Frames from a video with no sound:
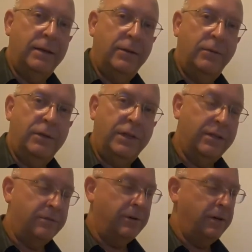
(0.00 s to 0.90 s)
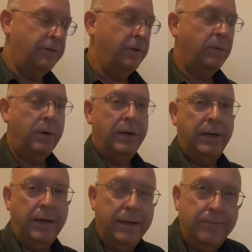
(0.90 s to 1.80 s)
which gets rid of the one
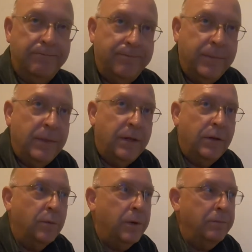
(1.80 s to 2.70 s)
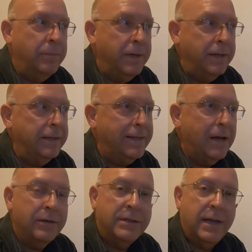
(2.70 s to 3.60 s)
the one big
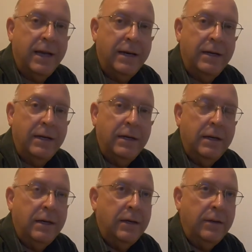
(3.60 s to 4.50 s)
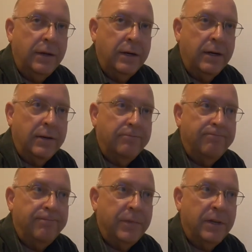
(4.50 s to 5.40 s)
downside that
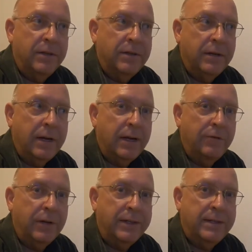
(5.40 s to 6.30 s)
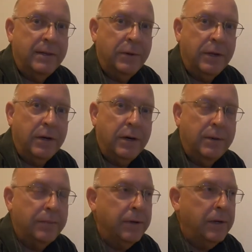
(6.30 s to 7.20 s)
I can really see with a
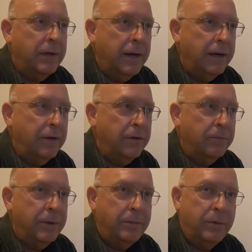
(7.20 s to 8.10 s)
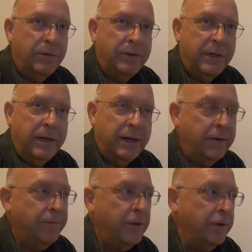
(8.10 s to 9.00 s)
comp. I know there are people who say
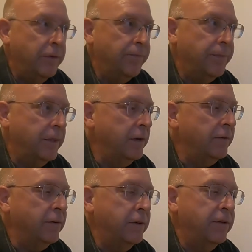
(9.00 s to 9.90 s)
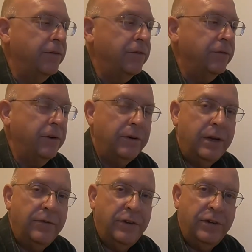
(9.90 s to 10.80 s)
that it's going to destroy your night
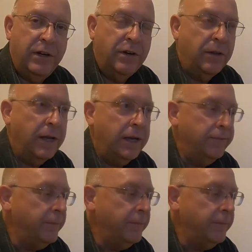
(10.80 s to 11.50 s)
vision and all that.